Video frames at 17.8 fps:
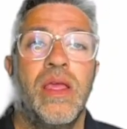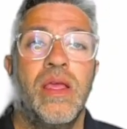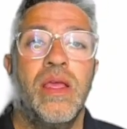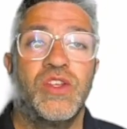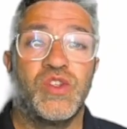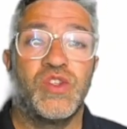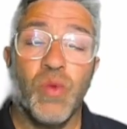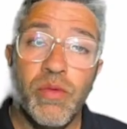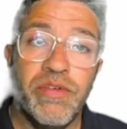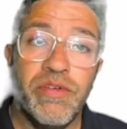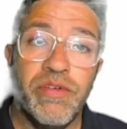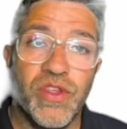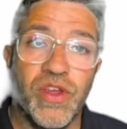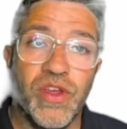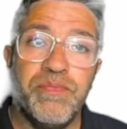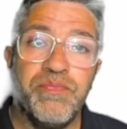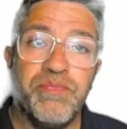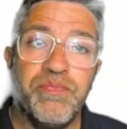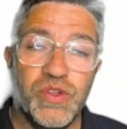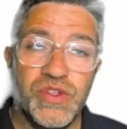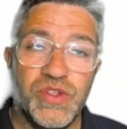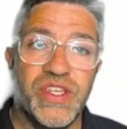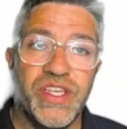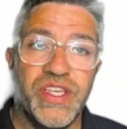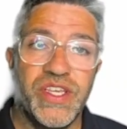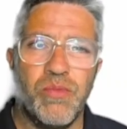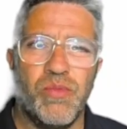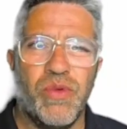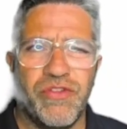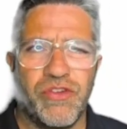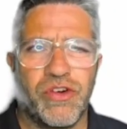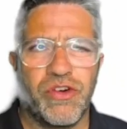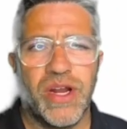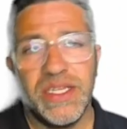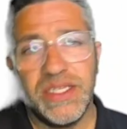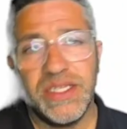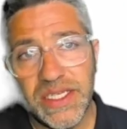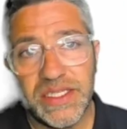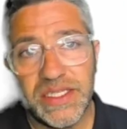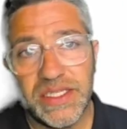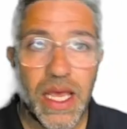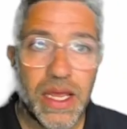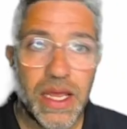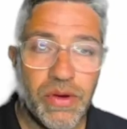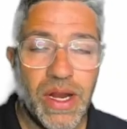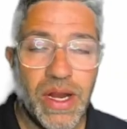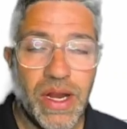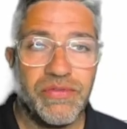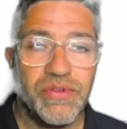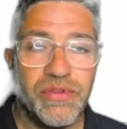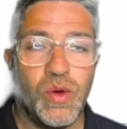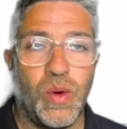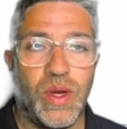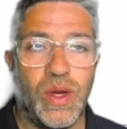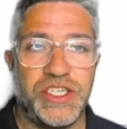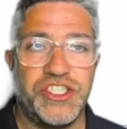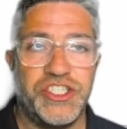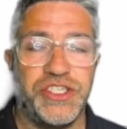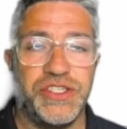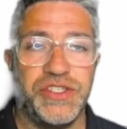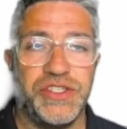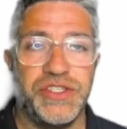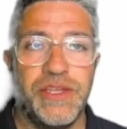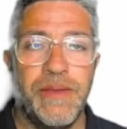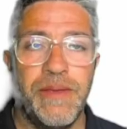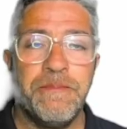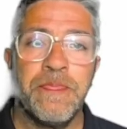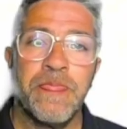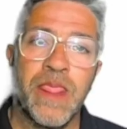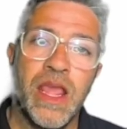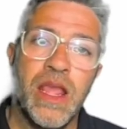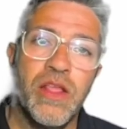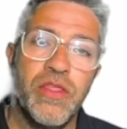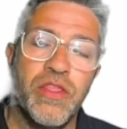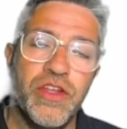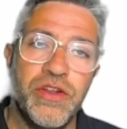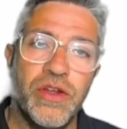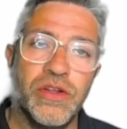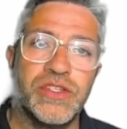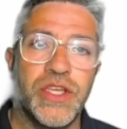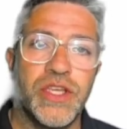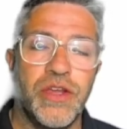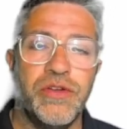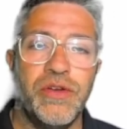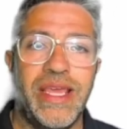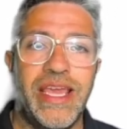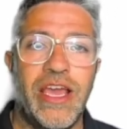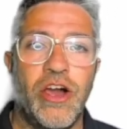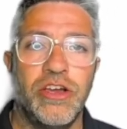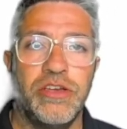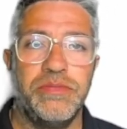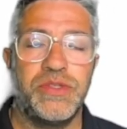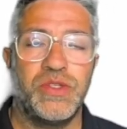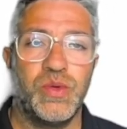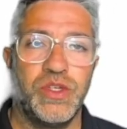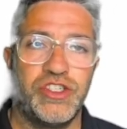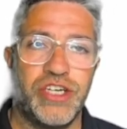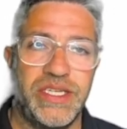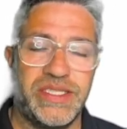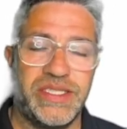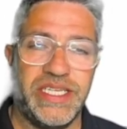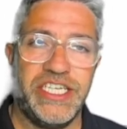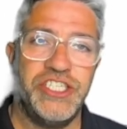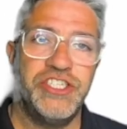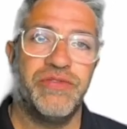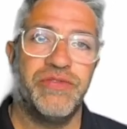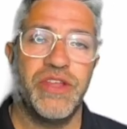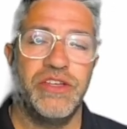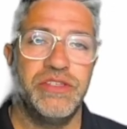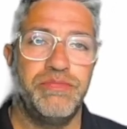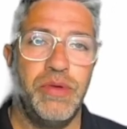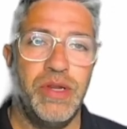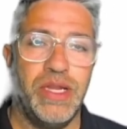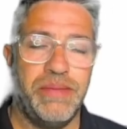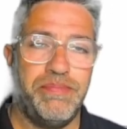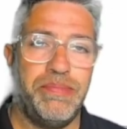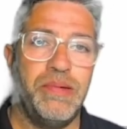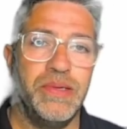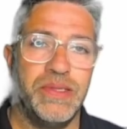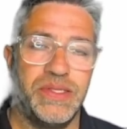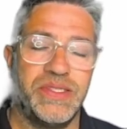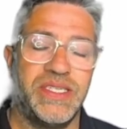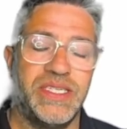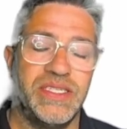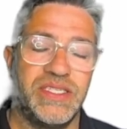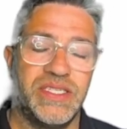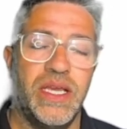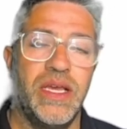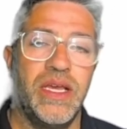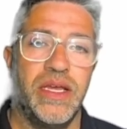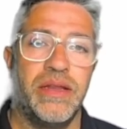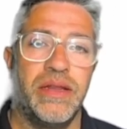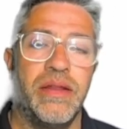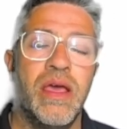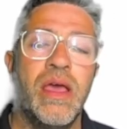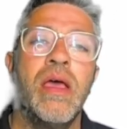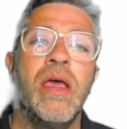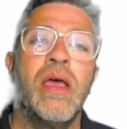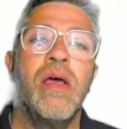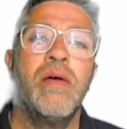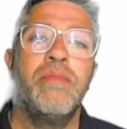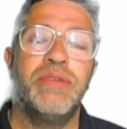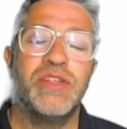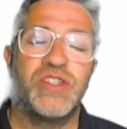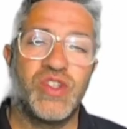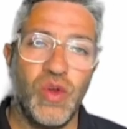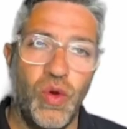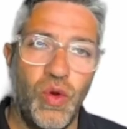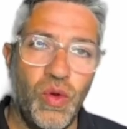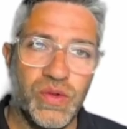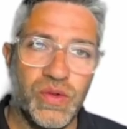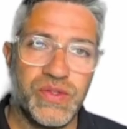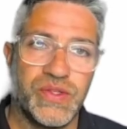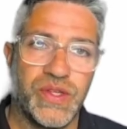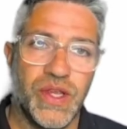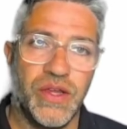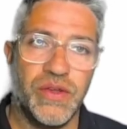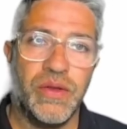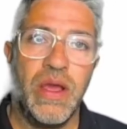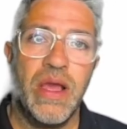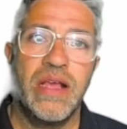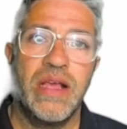So what we've done, once again, we've created 10 or 11 questions that not only hope to address each of those bullet points in turn, but also